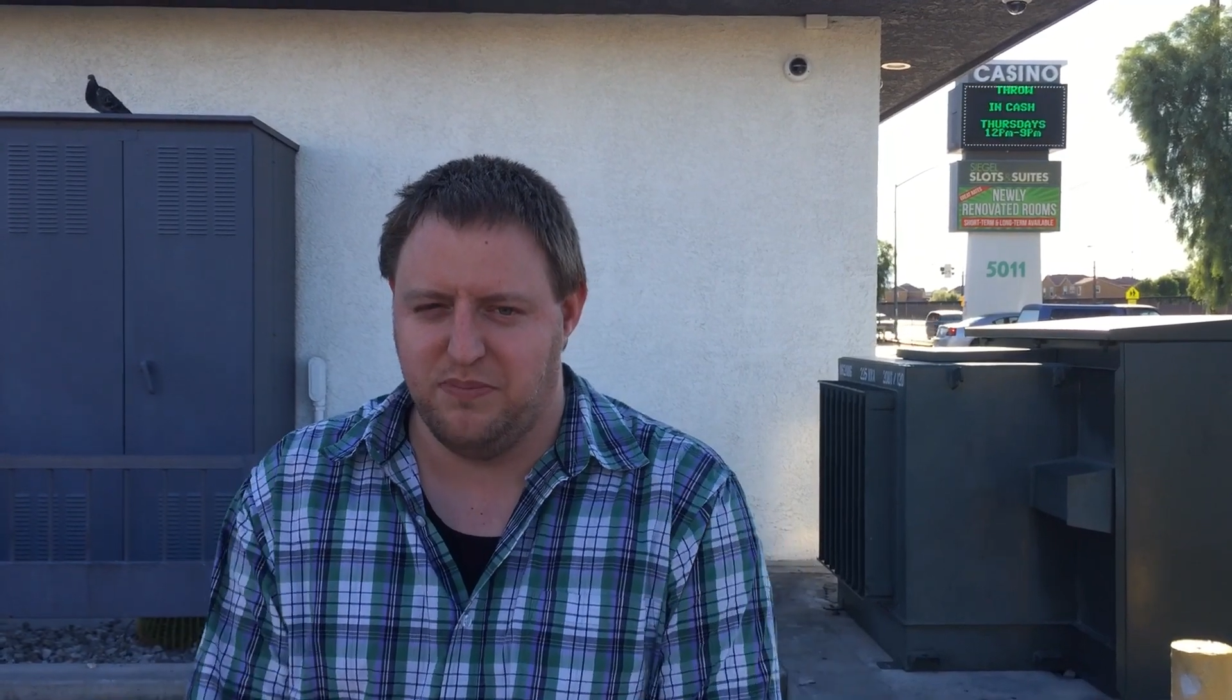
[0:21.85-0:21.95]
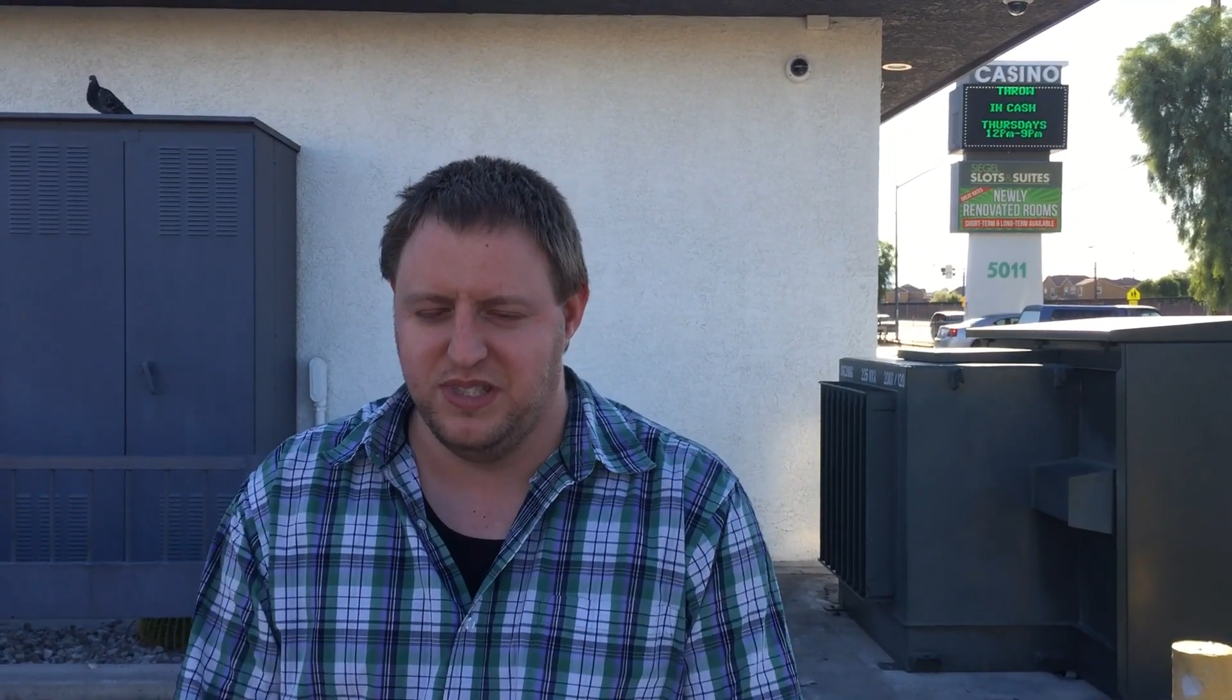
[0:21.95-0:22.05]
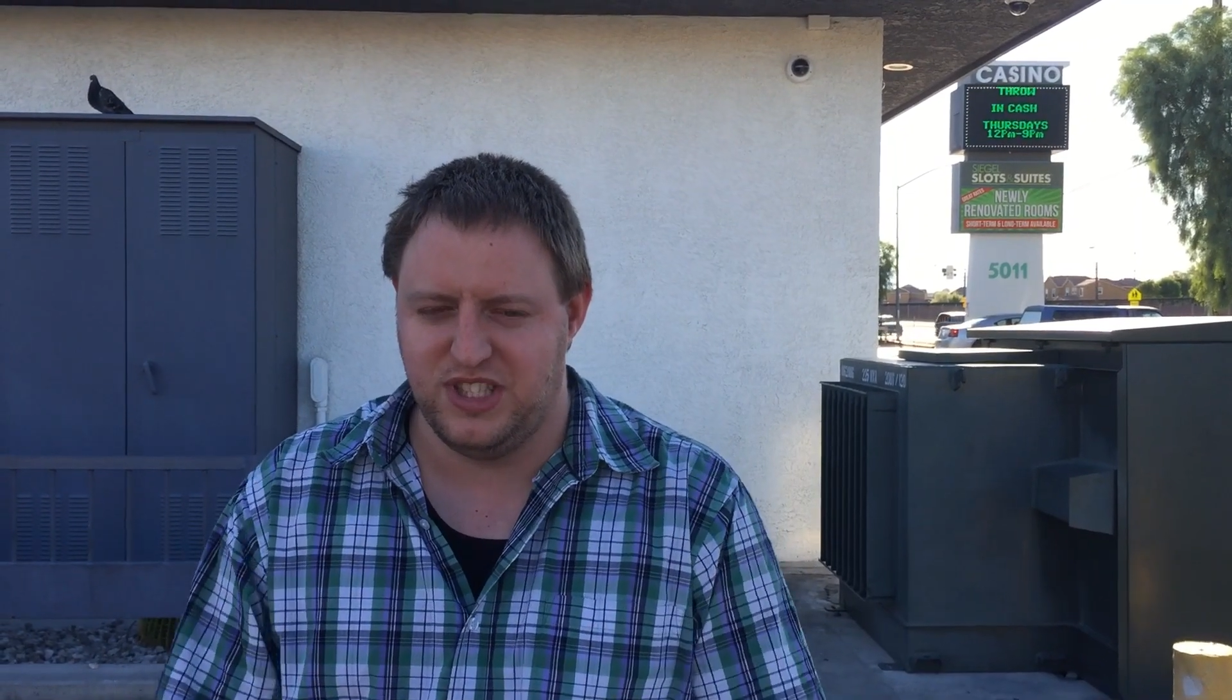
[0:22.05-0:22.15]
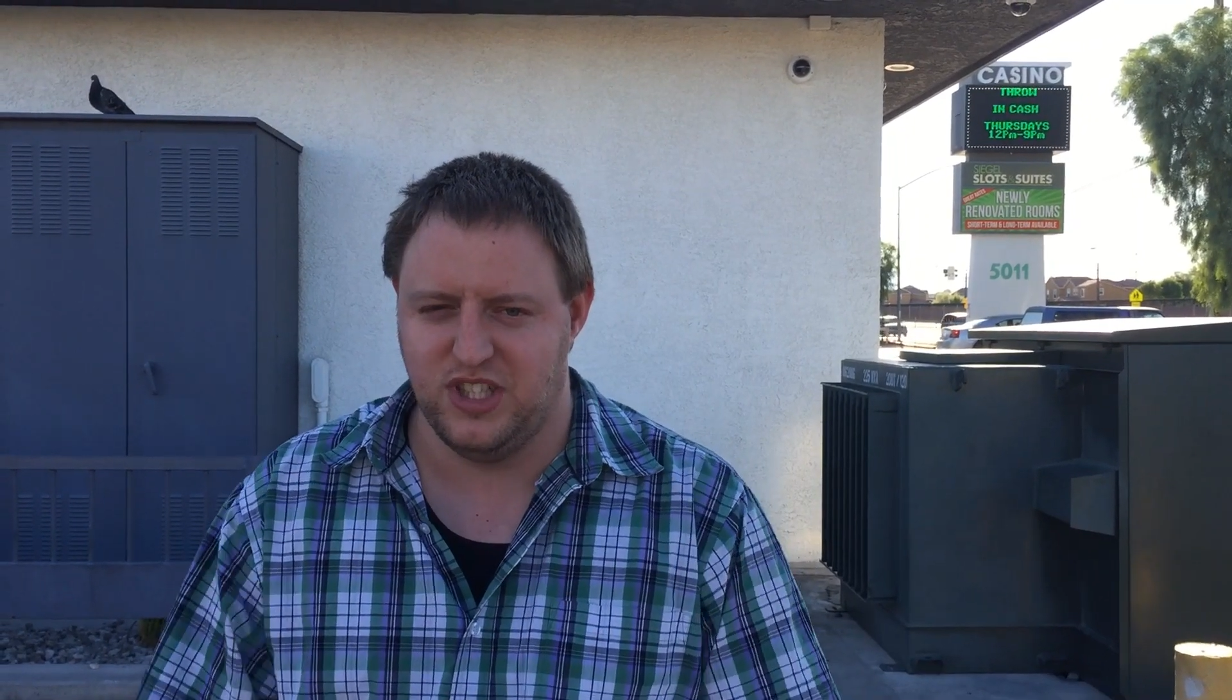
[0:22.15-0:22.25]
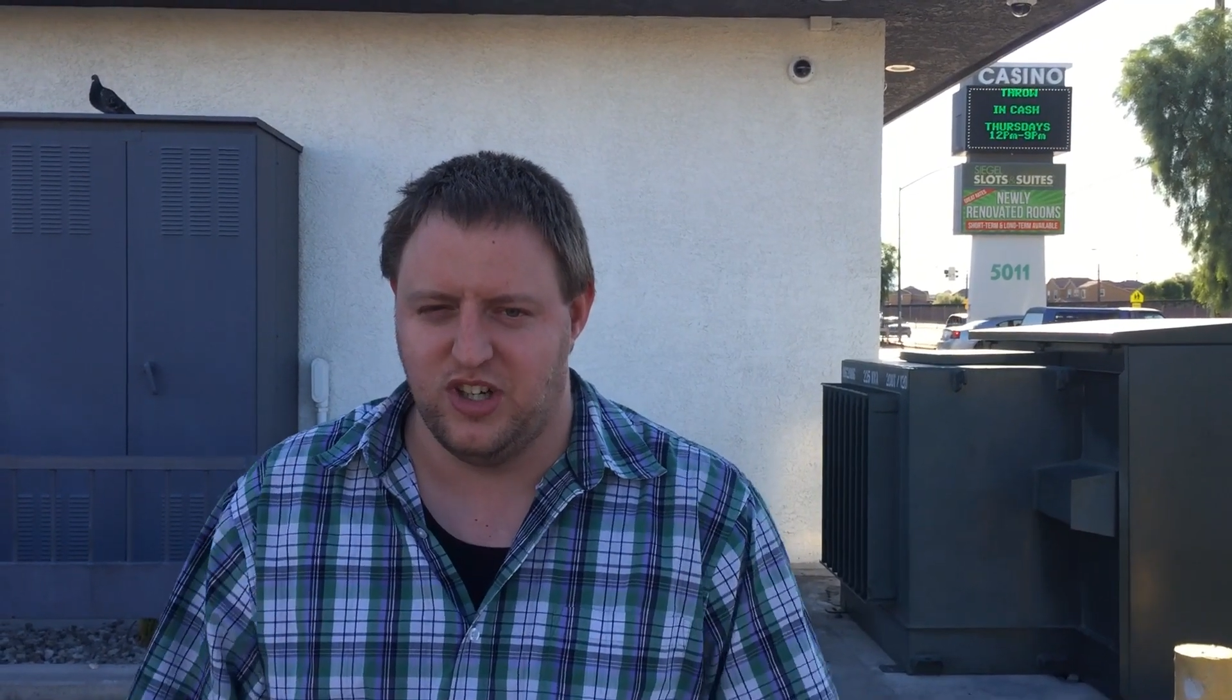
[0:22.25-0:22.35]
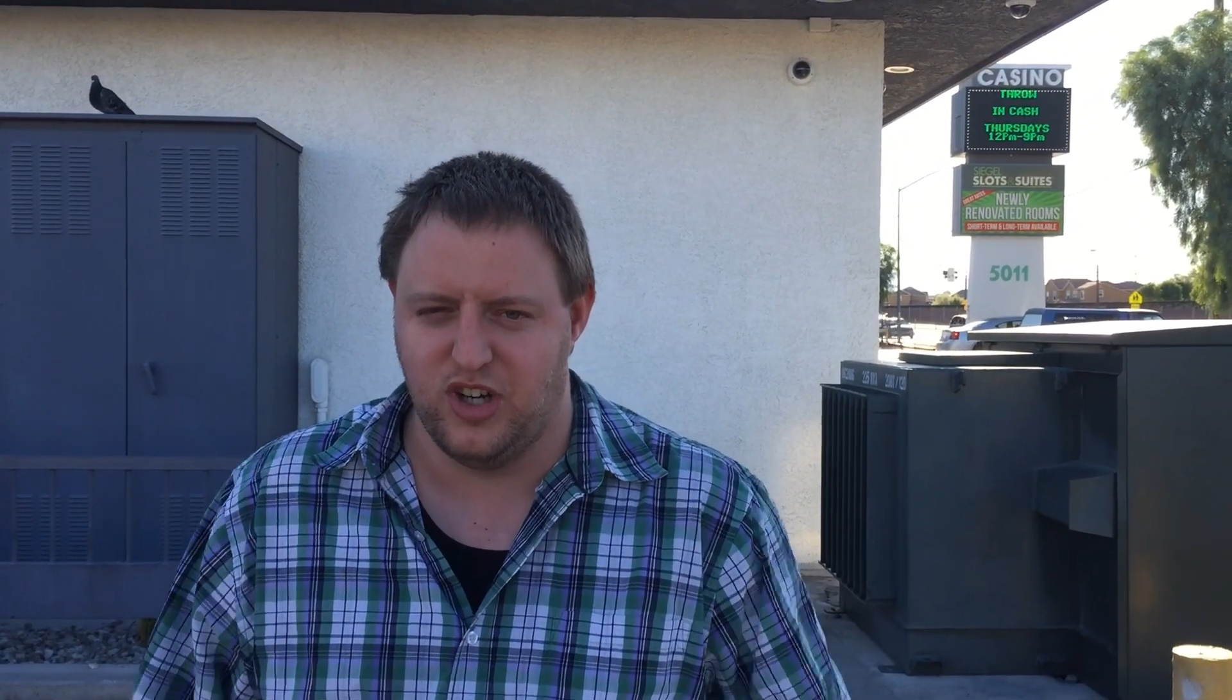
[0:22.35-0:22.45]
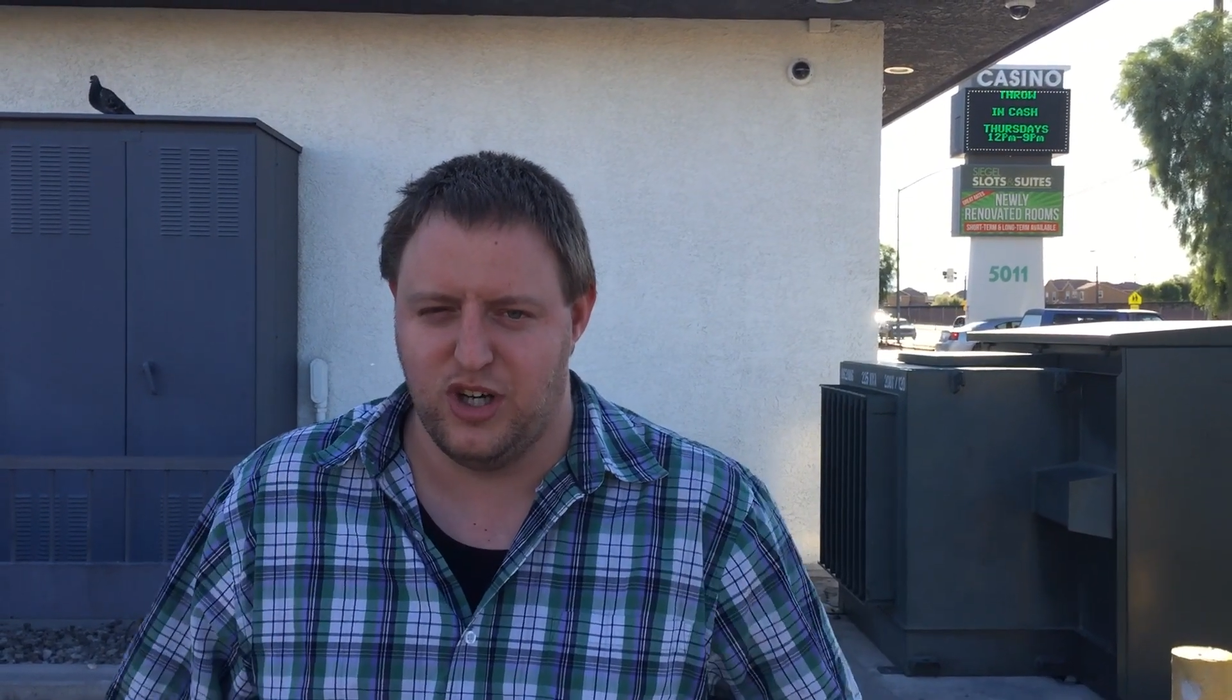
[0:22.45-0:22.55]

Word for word: Mr.